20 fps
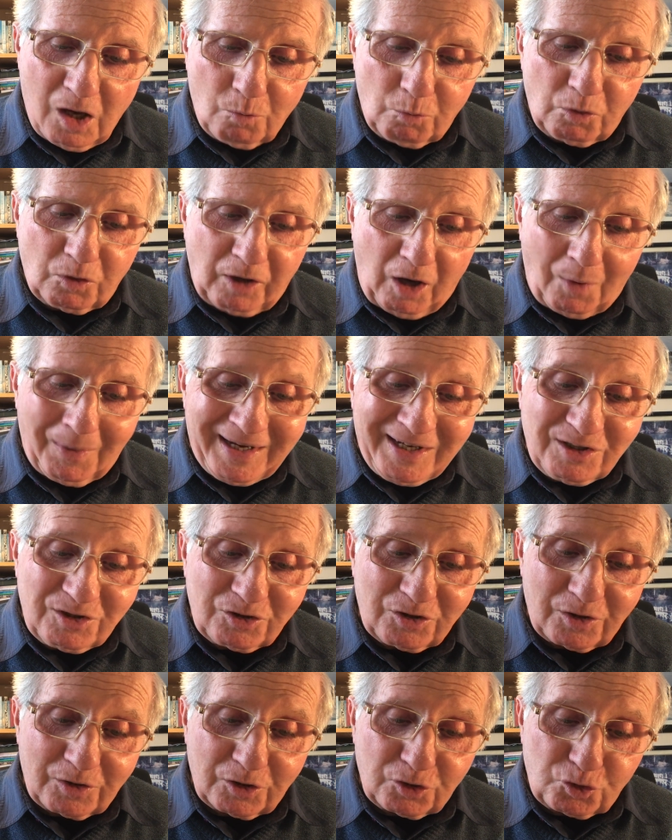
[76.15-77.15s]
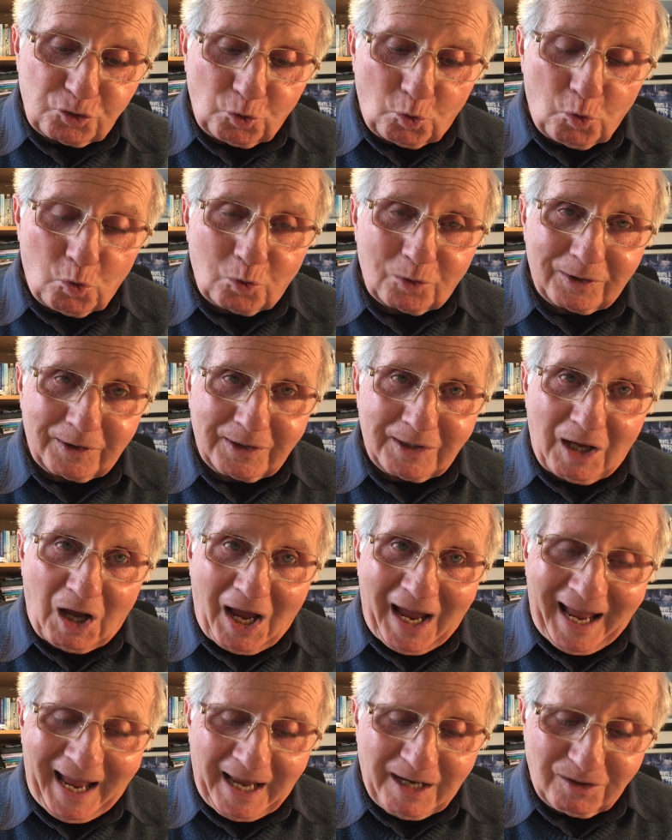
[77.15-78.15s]
will go into the Jordan
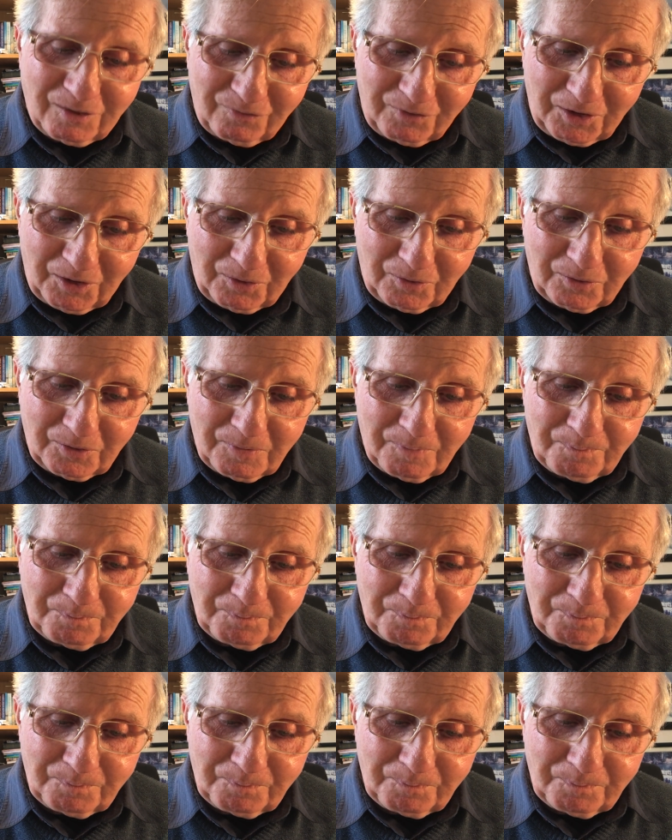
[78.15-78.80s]
ahead of you.